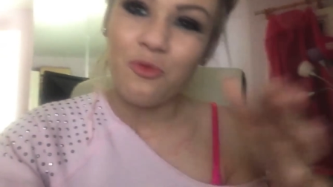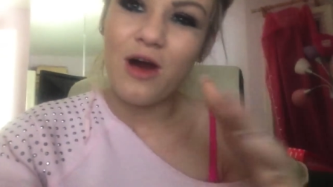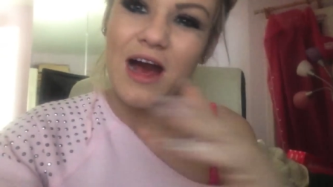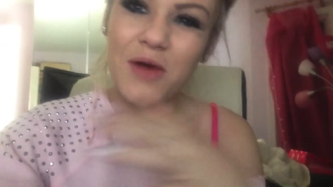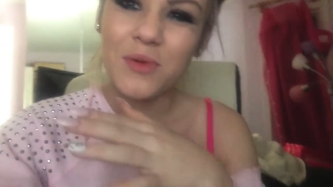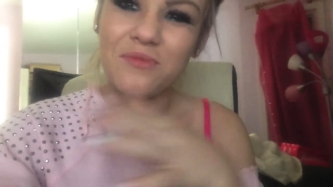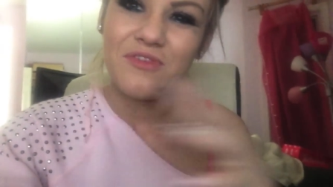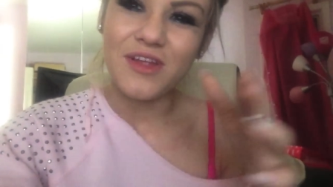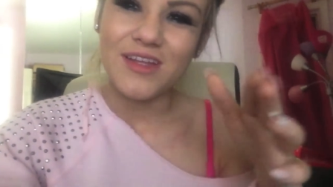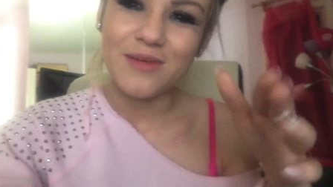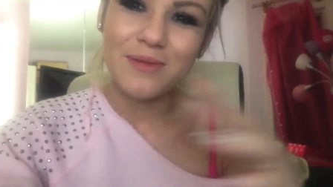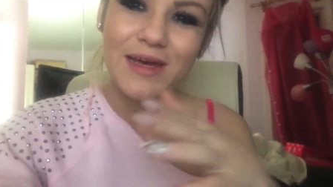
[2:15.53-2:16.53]
how I'm
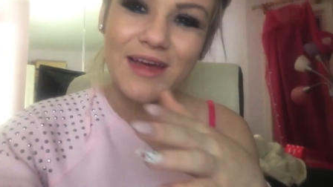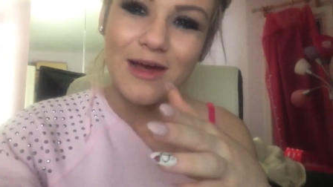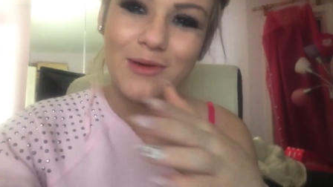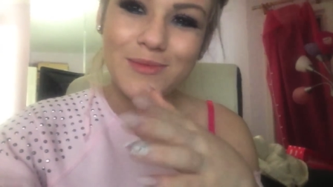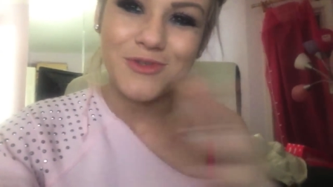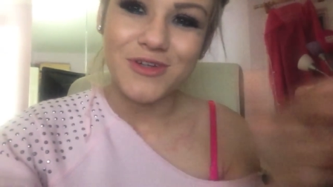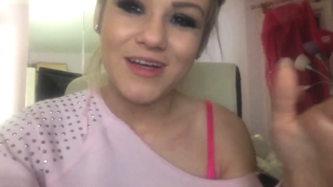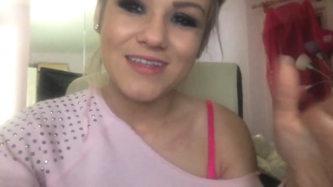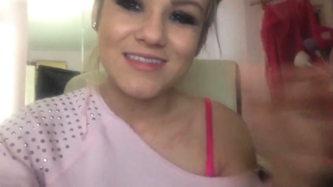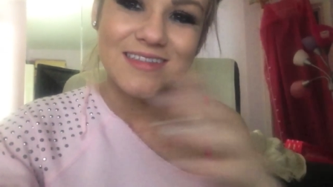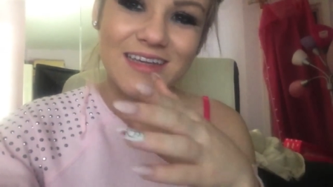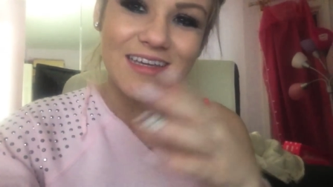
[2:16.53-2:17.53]
feeling by how I'm
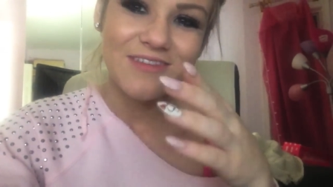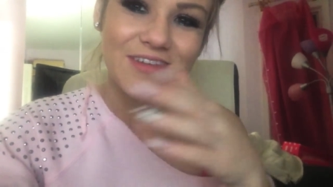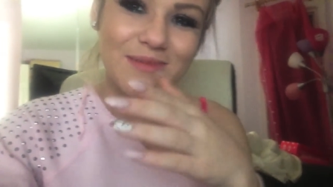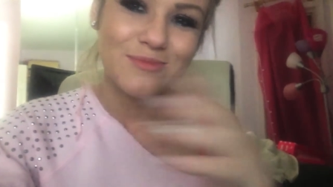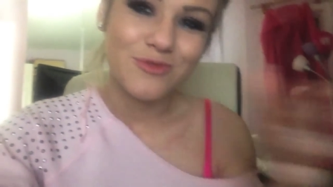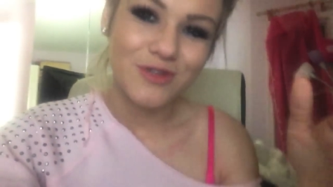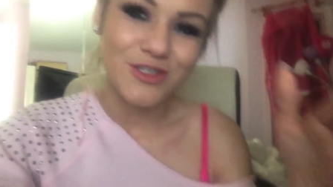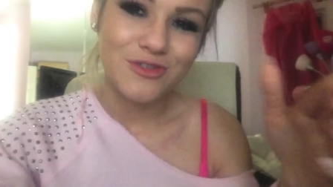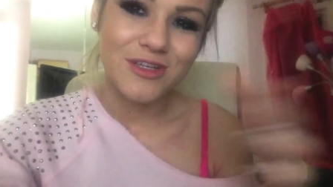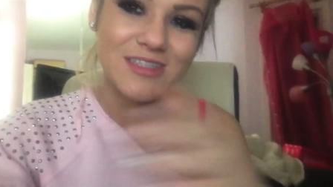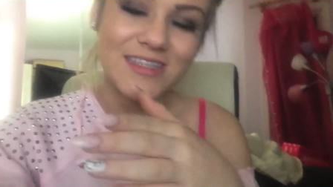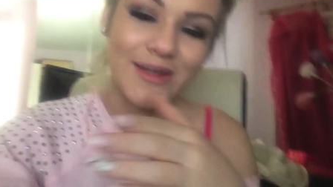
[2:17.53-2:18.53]
dressed. Like, if I'm really
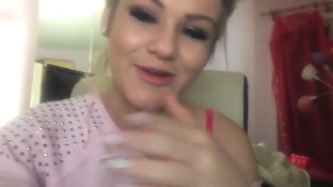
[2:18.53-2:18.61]
stressed